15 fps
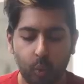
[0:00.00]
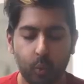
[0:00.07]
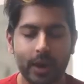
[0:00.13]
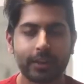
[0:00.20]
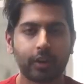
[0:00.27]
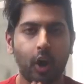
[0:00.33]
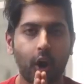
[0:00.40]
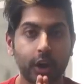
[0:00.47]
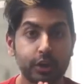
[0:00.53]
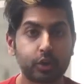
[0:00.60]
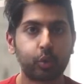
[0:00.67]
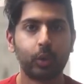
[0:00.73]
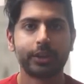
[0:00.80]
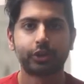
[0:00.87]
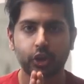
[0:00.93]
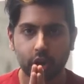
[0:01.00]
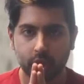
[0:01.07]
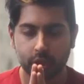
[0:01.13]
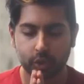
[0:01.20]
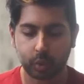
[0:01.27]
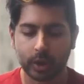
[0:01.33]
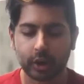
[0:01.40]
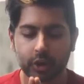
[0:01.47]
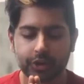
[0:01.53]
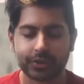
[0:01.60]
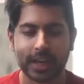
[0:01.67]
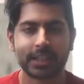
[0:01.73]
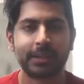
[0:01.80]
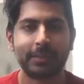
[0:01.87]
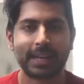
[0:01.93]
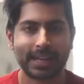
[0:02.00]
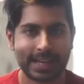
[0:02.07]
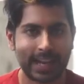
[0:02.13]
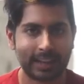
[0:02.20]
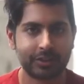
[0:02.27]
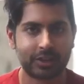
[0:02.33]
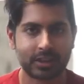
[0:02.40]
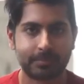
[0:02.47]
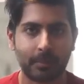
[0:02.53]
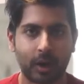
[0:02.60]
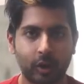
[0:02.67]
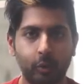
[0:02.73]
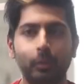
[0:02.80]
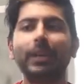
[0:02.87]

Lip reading: with our Twitter sentiment analysis model.